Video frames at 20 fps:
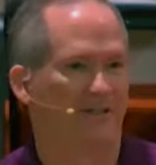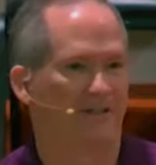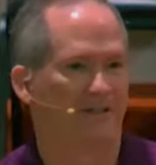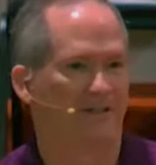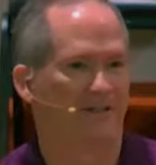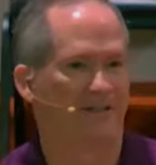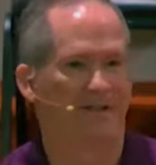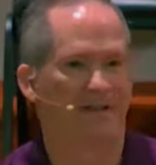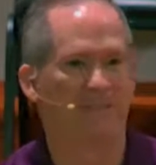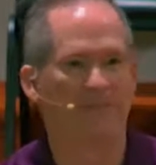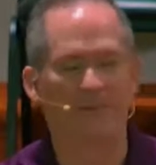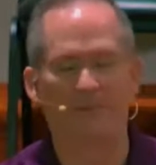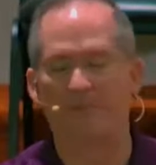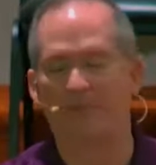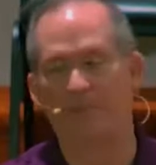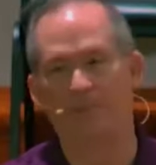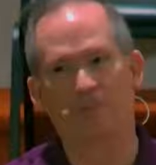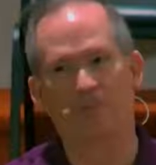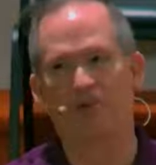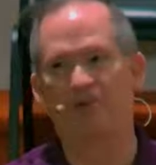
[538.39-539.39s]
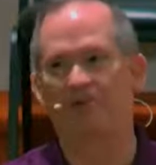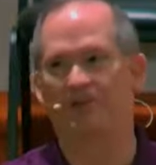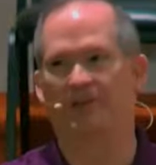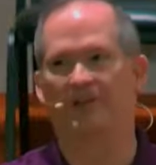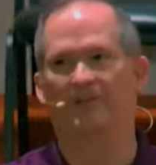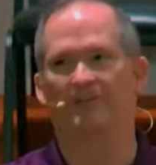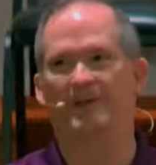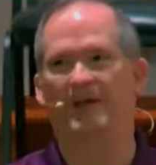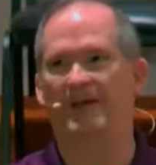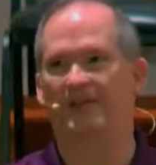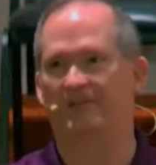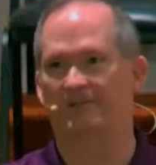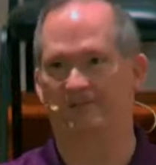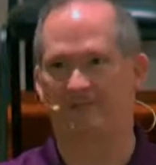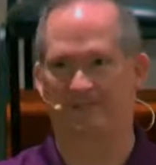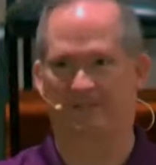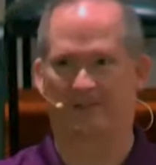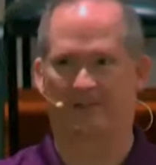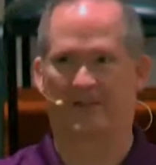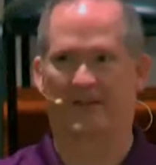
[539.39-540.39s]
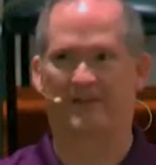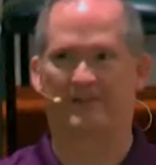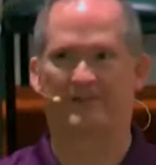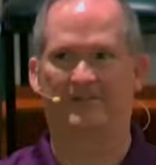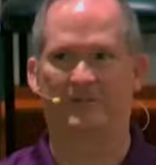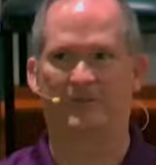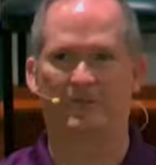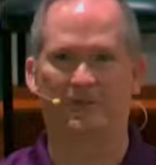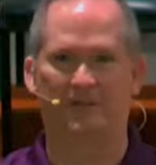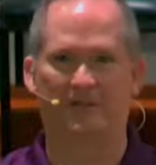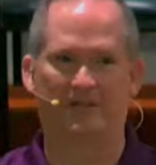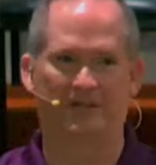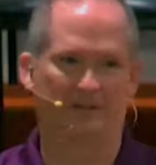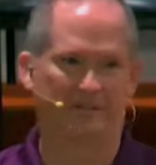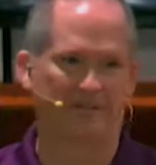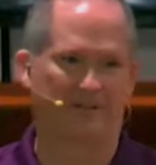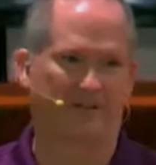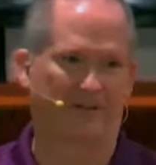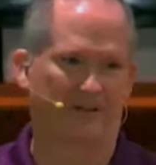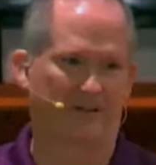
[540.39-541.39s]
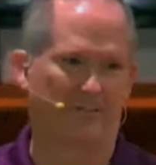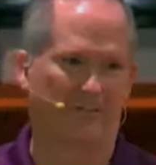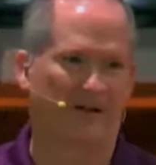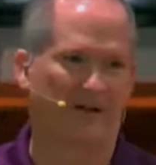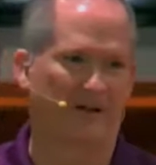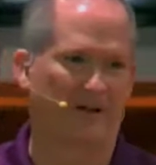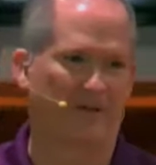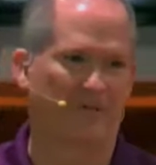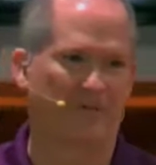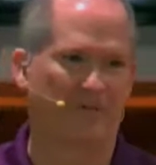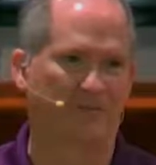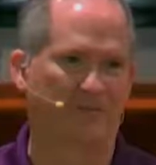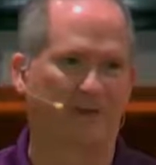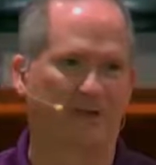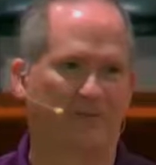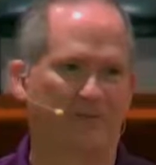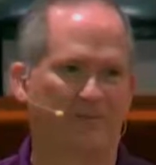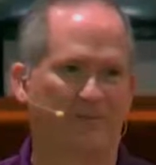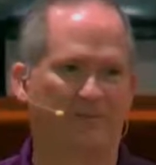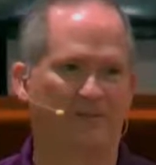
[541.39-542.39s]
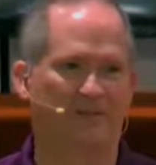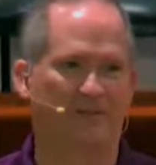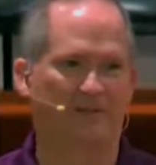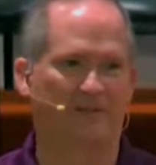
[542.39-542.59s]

A lot of people will preach on the passages of that story, talking about our responsibility.